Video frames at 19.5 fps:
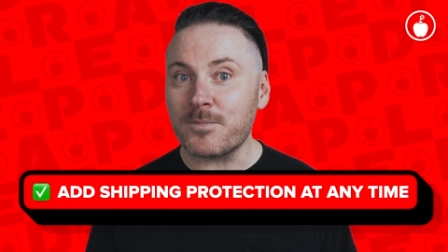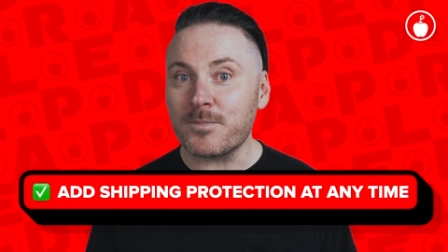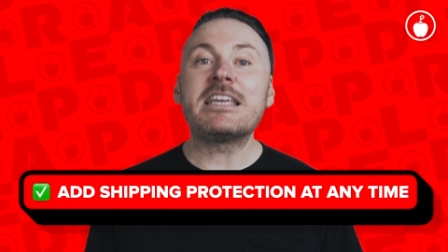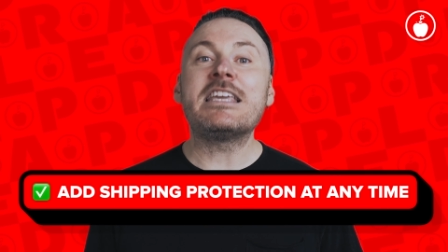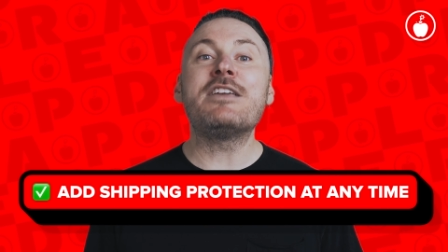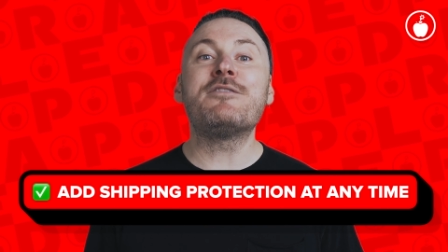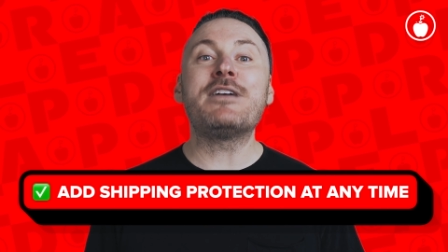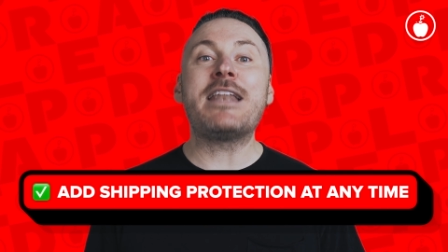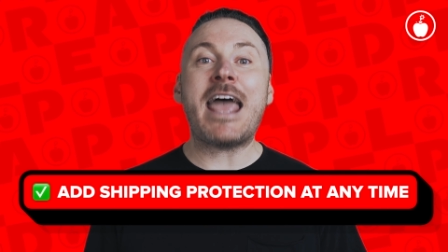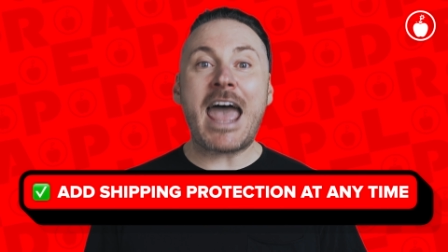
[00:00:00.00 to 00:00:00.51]

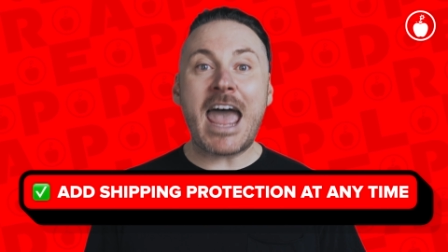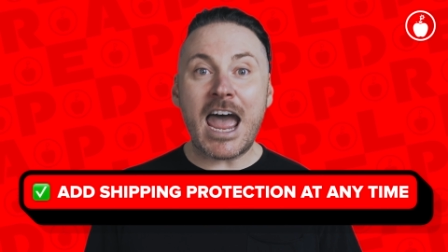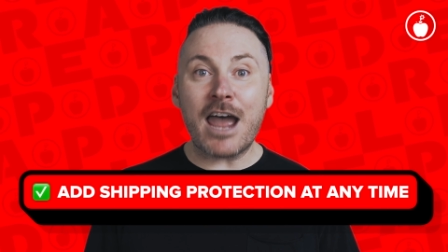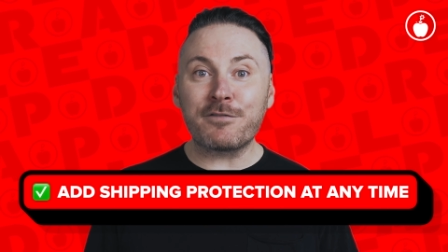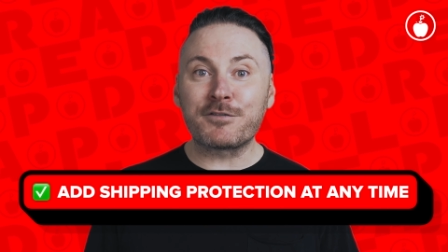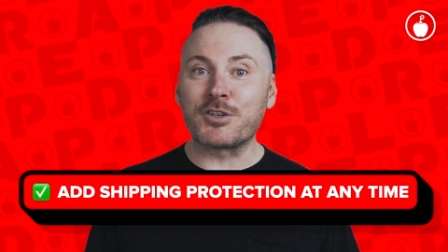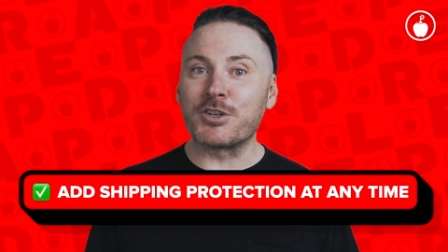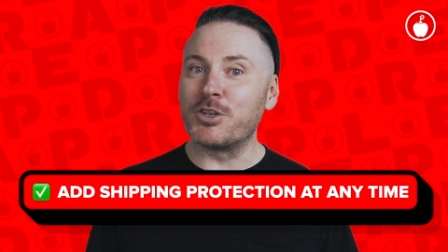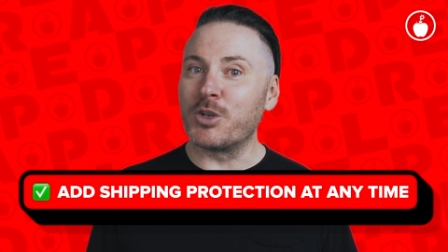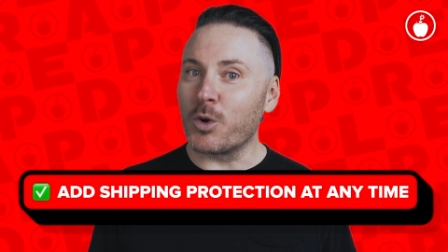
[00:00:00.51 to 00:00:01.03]
even
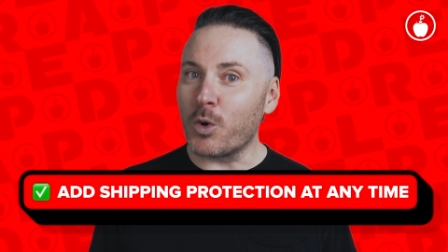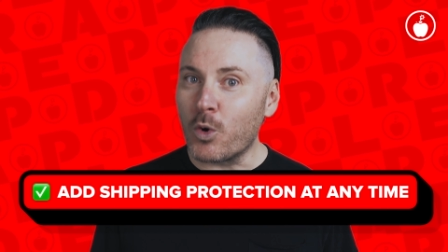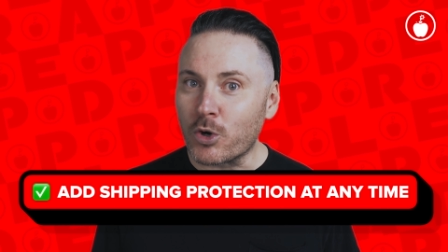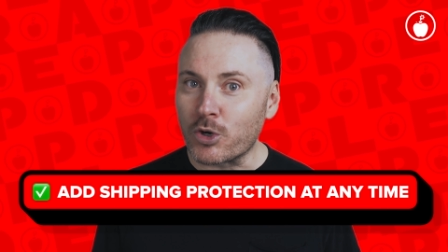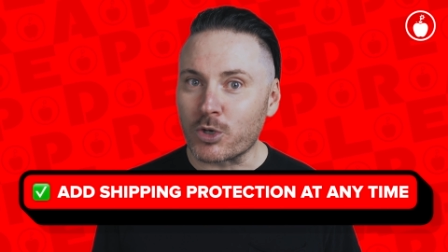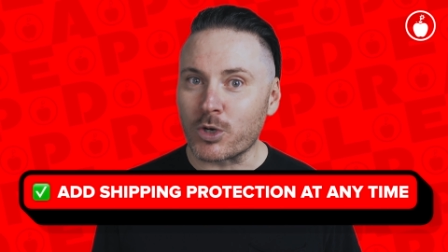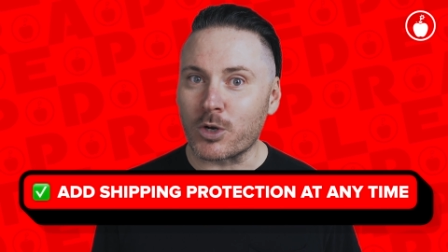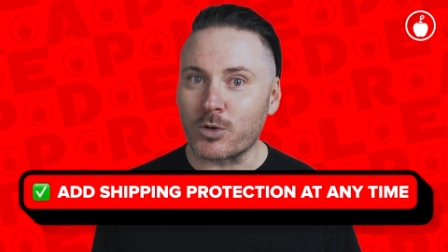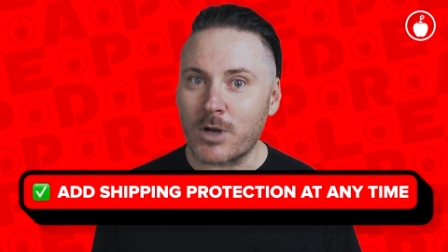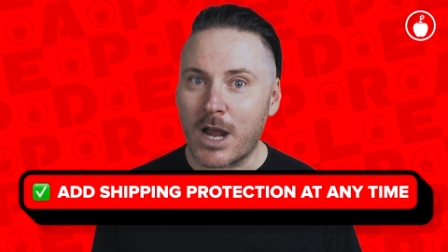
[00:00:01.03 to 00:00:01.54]
after your
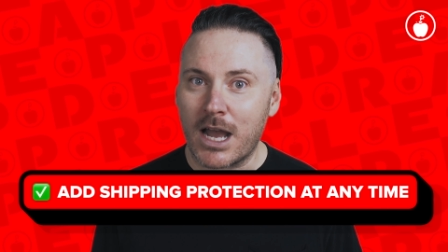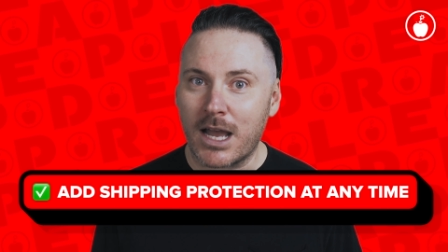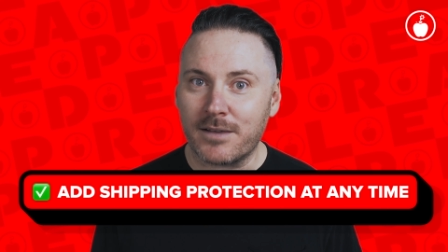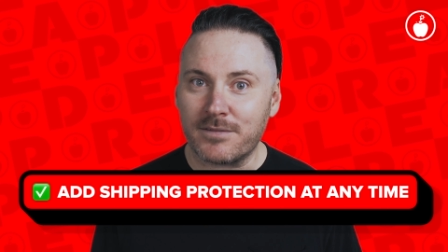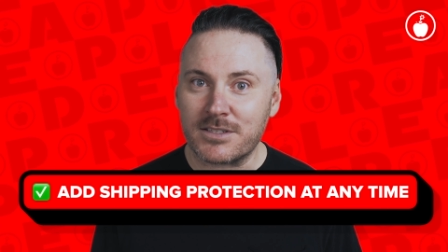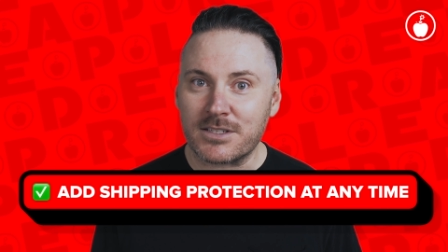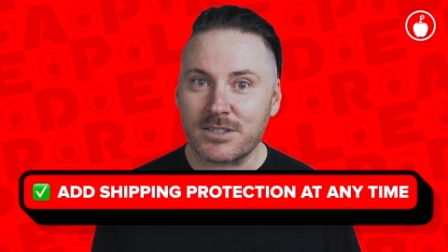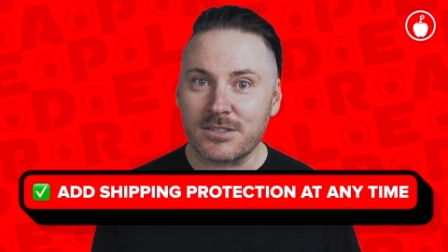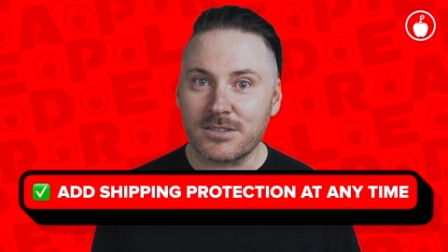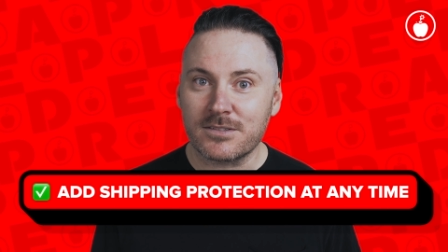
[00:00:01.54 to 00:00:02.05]
order
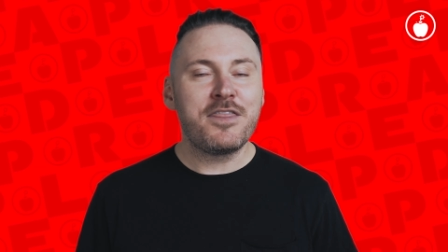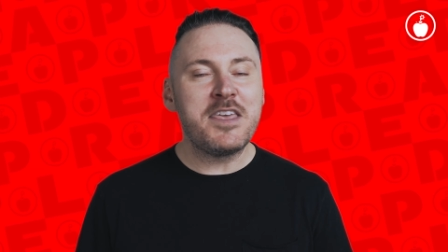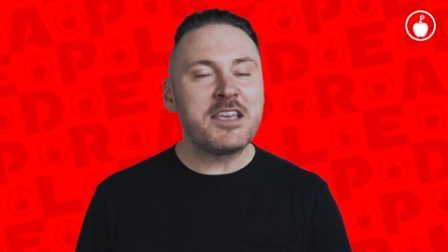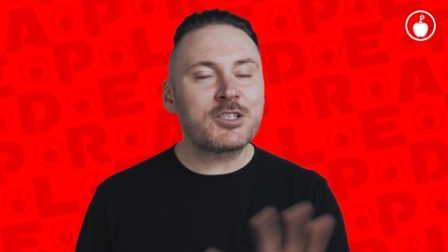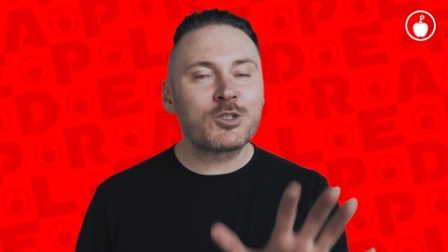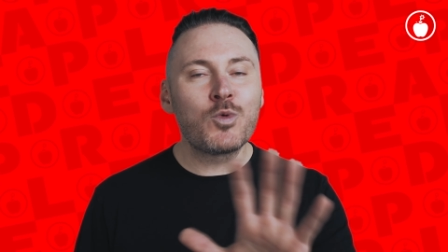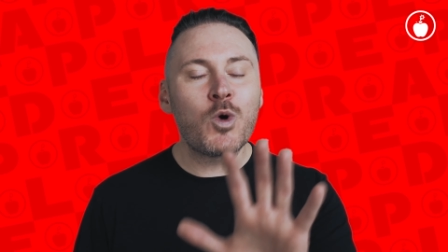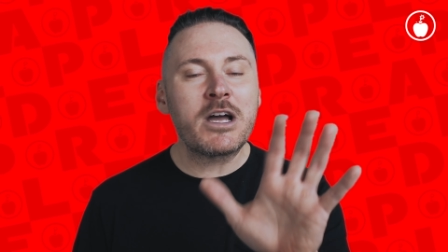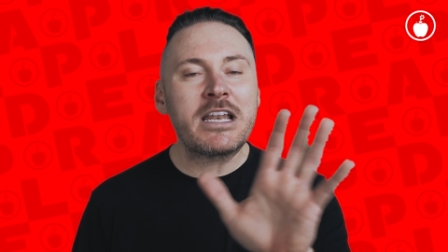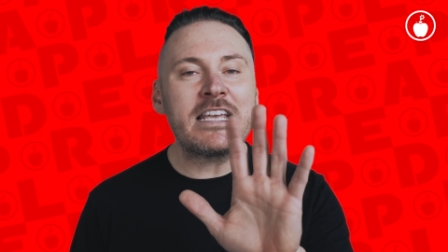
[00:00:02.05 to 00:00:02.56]
arrives.
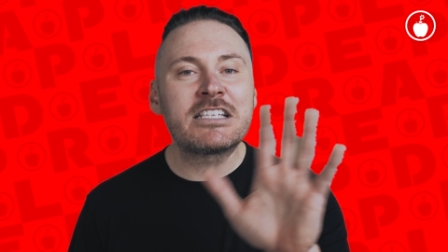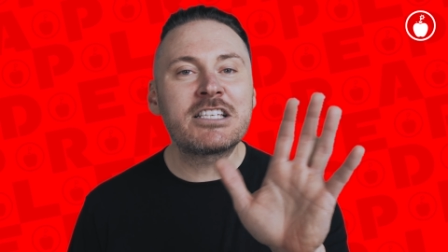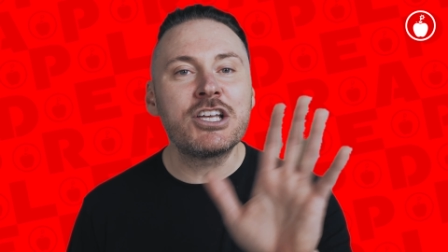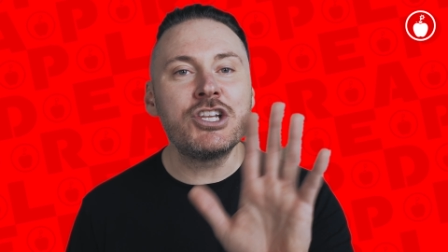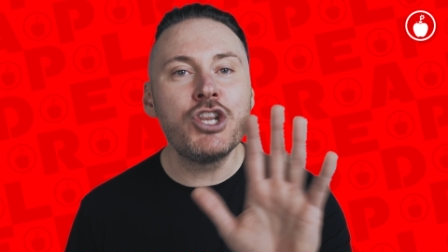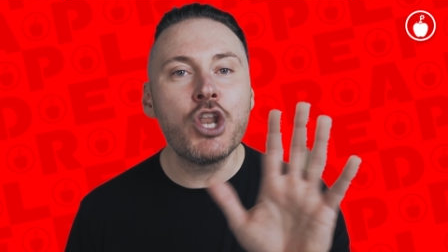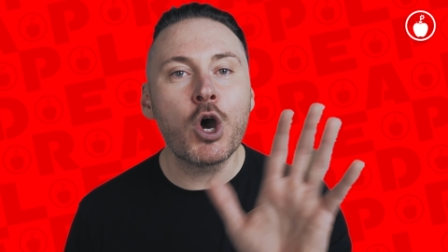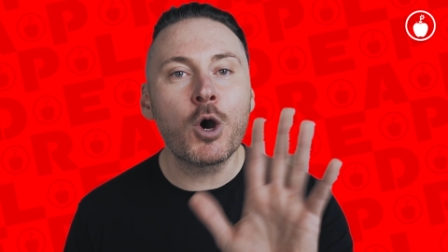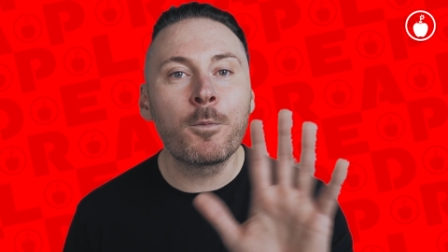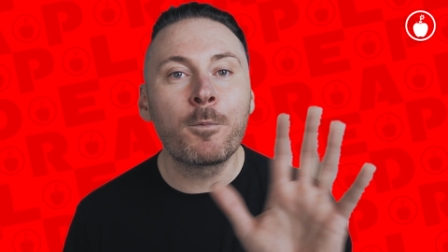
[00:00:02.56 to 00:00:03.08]
This one is a
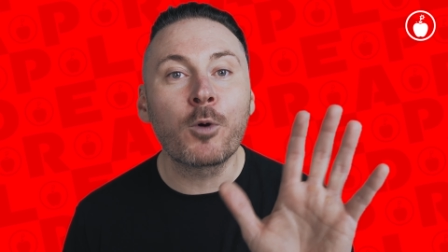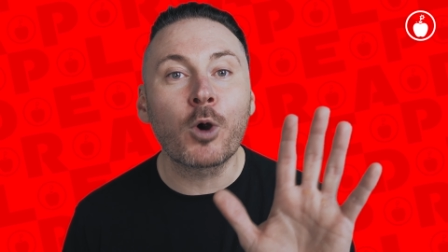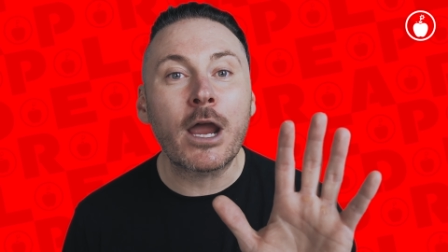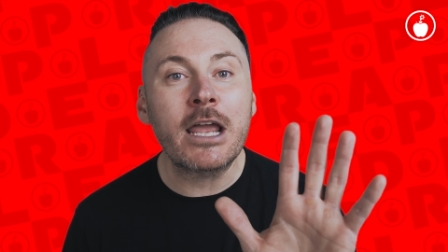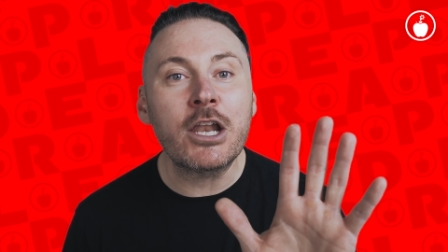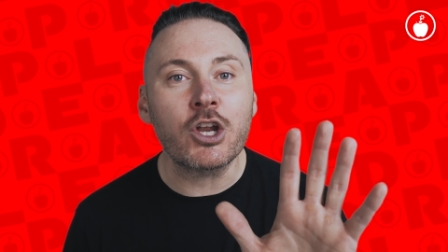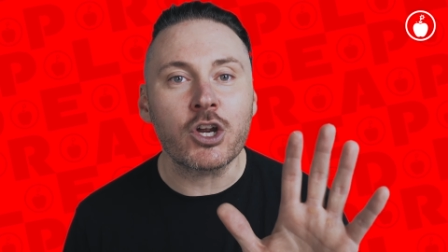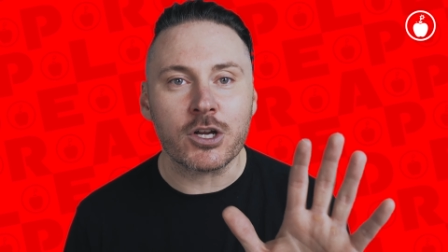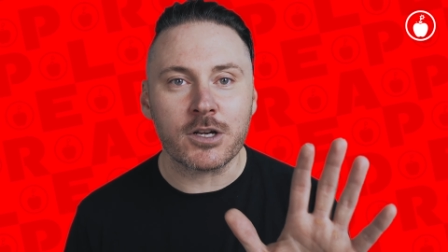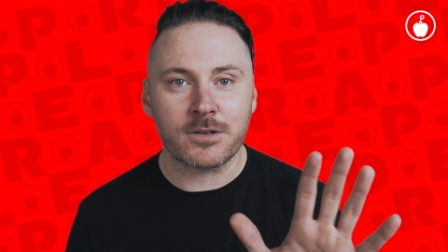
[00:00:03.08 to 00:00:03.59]

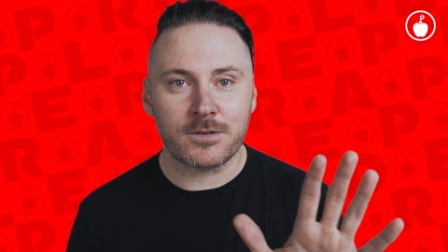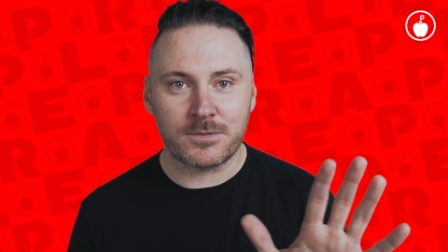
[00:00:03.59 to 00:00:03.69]
no-brainer.